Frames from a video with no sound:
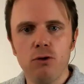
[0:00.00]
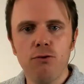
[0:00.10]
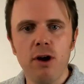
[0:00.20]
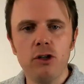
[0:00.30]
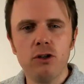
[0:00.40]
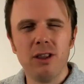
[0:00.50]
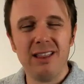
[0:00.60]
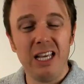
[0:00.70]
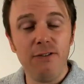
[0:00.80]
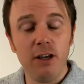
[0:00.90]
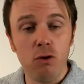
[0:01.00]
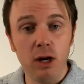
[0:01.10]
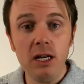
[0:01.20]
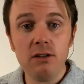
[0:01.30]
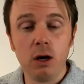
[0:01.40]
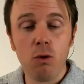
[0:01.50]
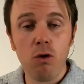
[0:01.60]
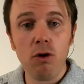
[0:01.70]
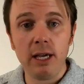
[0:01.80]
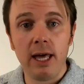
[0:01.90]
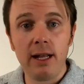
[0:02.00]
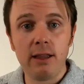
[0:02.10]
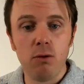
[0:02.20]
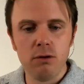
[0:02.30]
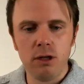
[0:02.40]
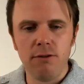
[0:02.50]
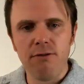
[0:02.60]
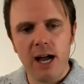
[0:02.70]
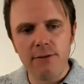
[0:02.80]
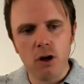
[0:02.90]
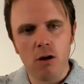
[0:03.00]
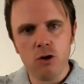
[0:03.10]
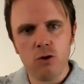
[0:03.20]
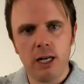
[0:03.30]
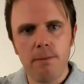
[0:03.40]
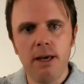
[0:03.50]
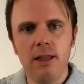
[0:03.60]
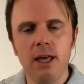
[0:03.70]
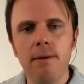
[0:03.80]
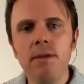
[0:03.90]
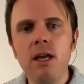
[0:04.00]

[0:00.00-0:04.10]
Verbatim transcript: fresh leafy greens that were organic that would, you know, five dollars, you get a big thing.